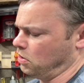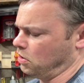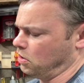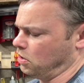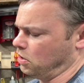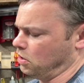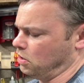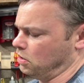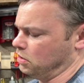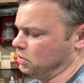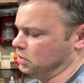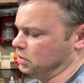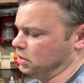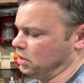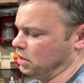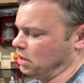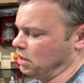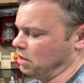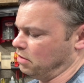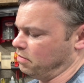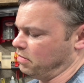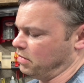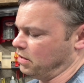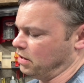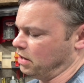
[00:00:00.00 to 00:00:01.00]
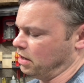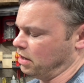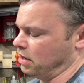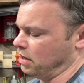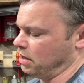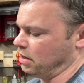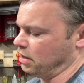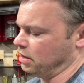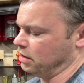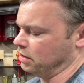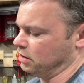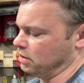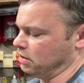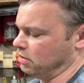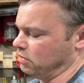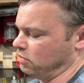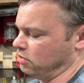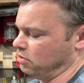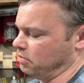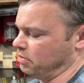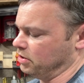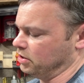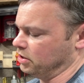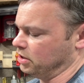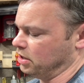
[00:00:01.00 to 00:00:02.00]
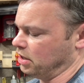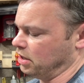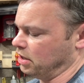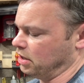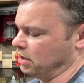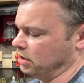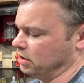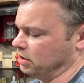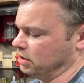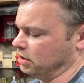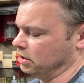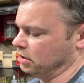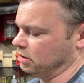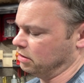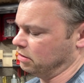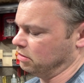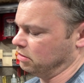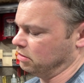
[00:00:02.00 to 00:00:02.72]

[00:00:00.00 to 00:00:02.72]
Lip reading: can't see that, my eyes are rubbish. I think it's